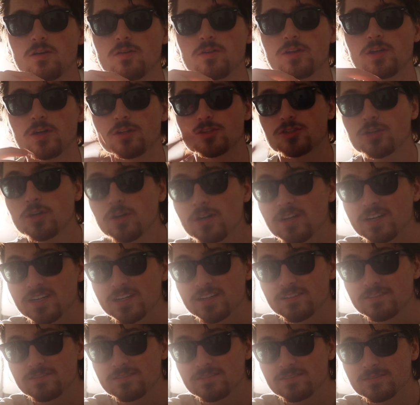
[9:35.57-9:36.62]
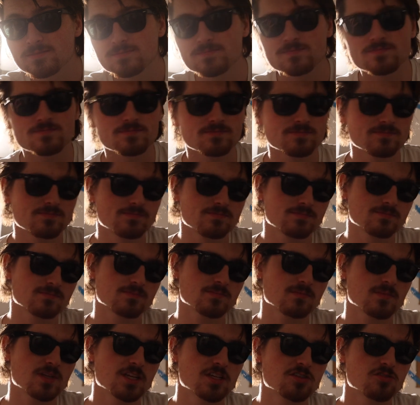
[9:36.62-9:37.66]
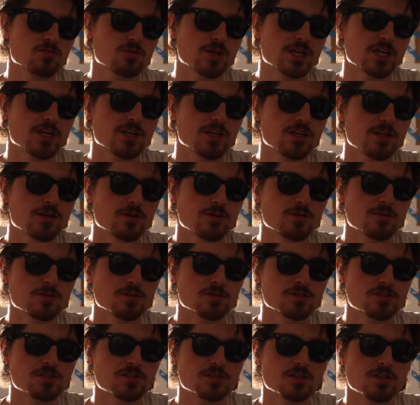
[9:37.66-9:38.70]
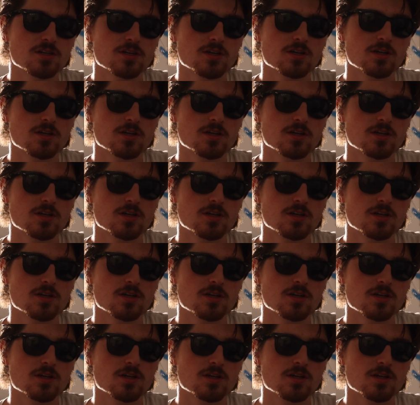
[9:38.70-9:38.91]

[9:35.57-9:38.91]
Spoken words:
The alternative is we can use